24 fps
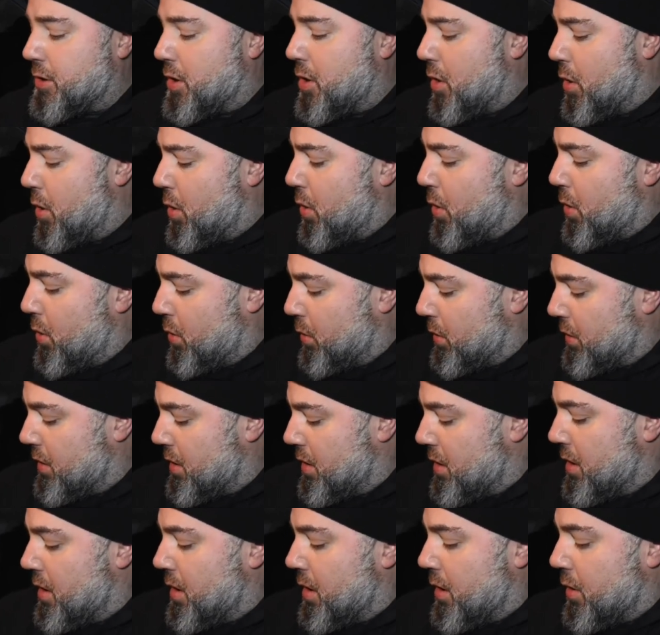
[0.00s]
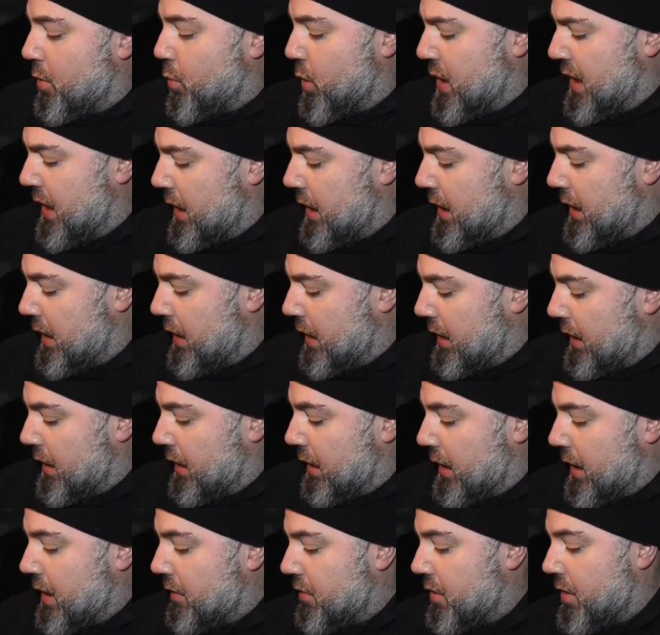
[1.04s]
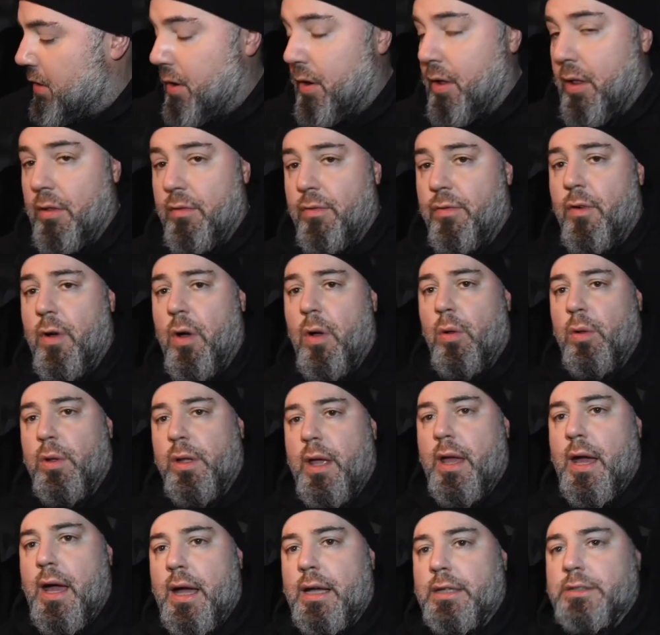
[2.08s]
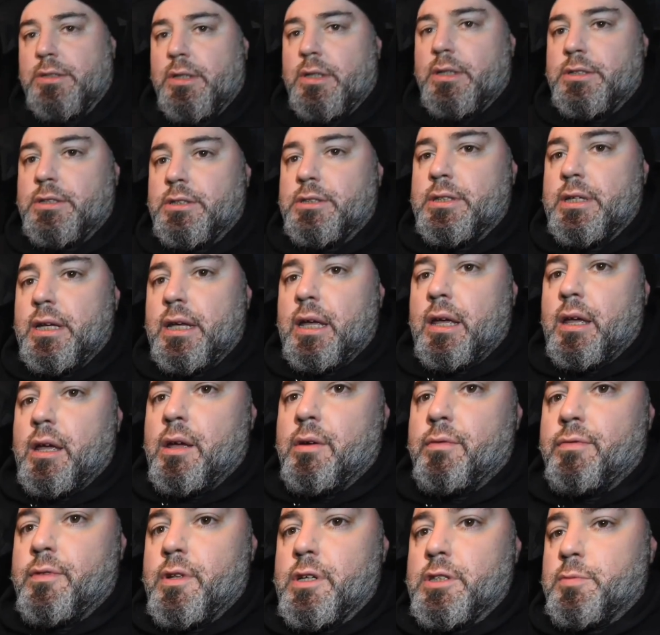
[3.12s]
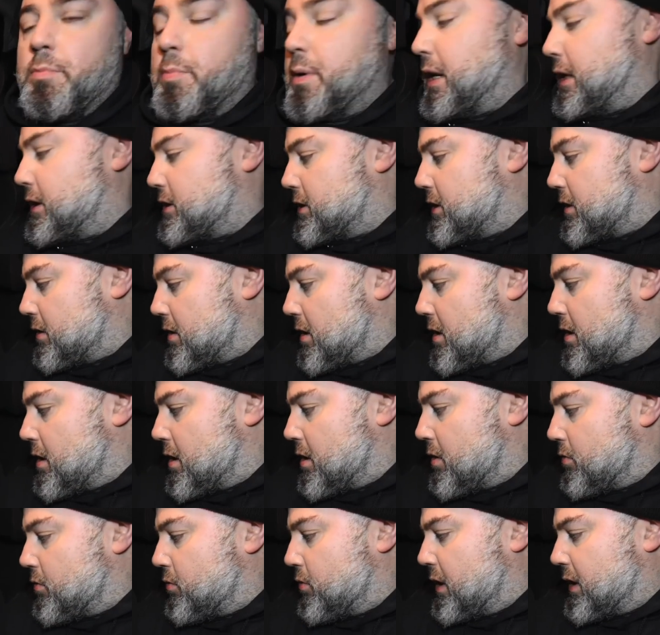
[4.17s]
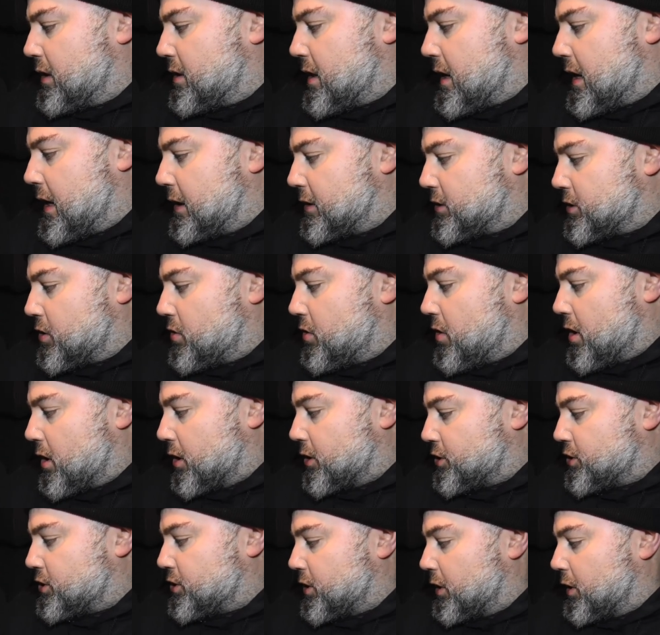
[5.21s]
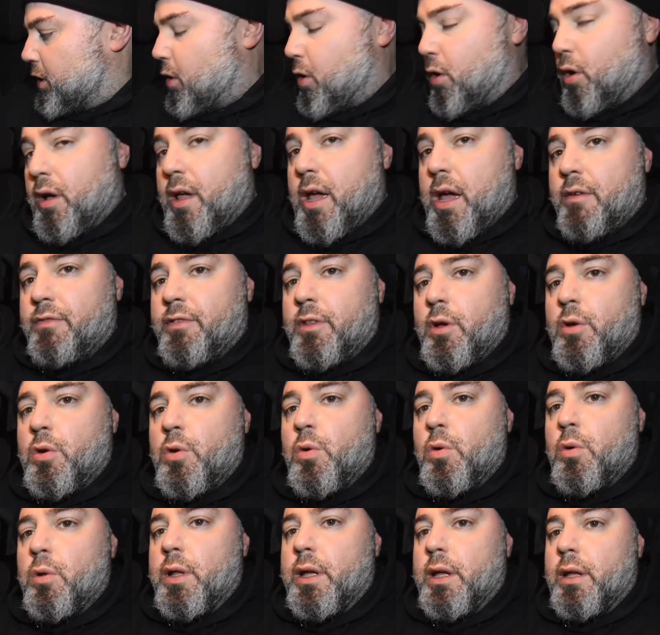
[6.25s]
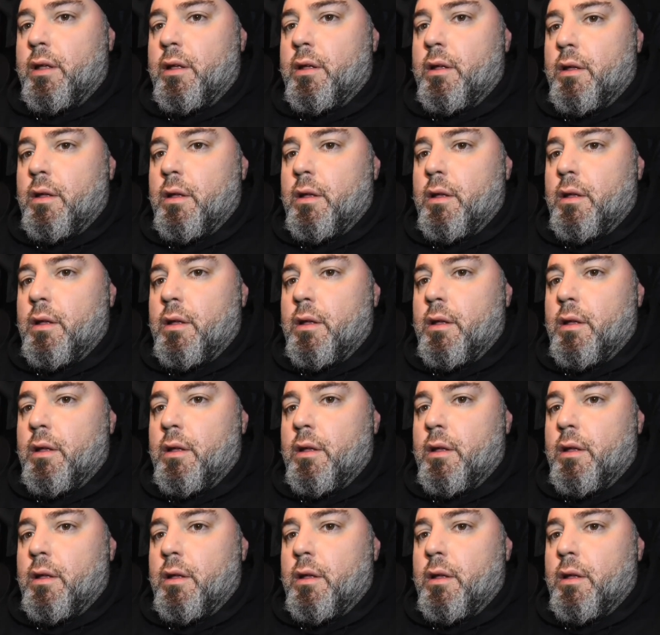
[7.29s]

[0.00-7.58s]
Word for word: cold. We give it another fold, guys. Let's see if this pizza retains crunch long after cooling.